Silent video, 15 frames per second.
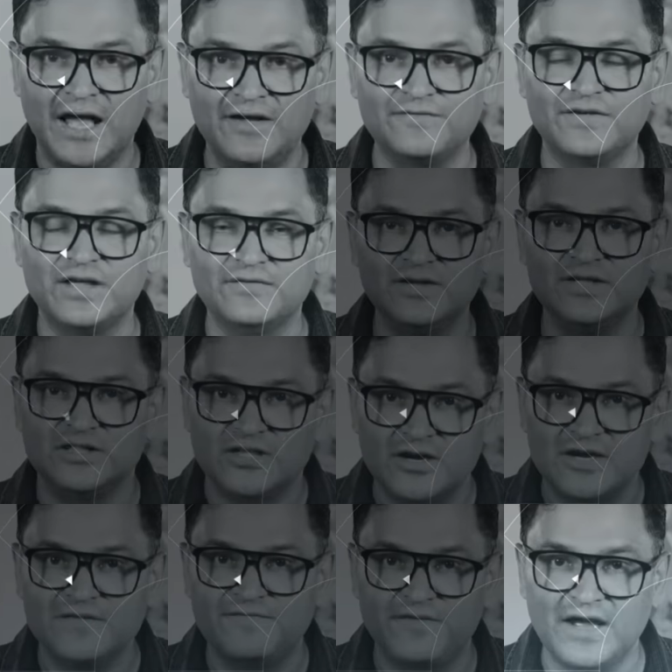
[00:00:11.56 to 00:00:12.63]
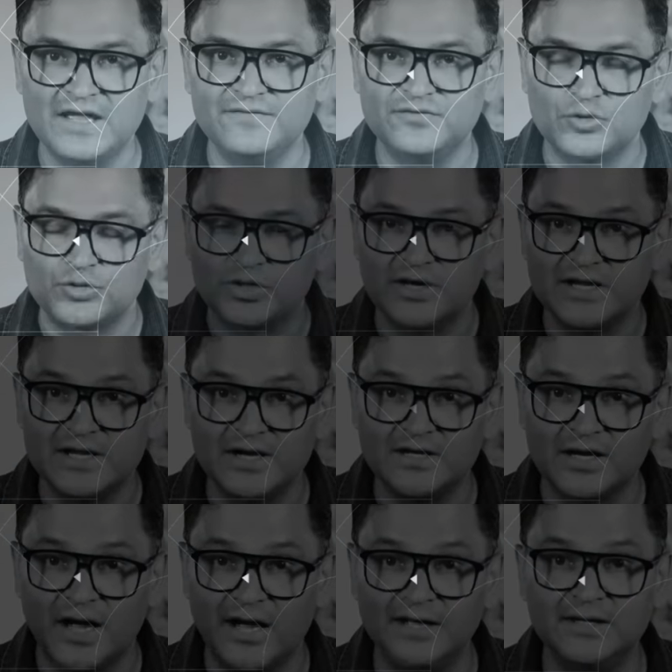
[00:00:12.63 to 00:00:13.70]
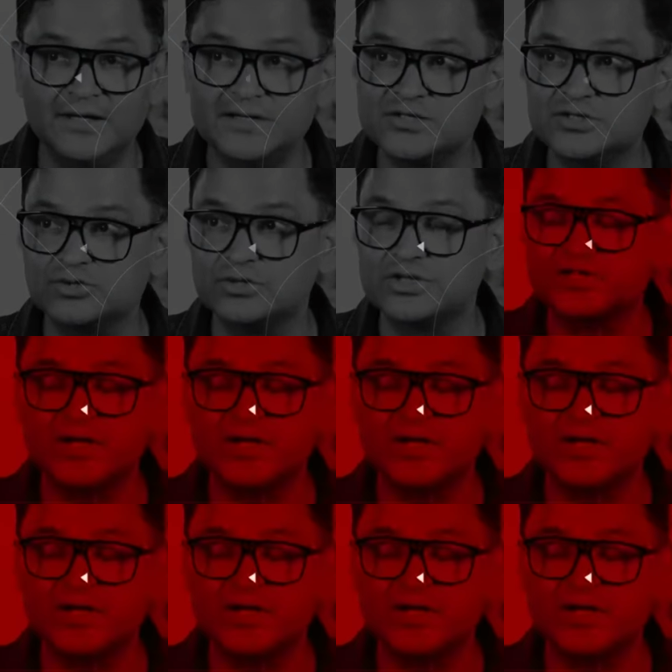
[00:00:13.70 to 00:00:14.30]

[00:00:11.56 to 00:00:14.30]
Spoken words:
have given 35 to 38 islands to the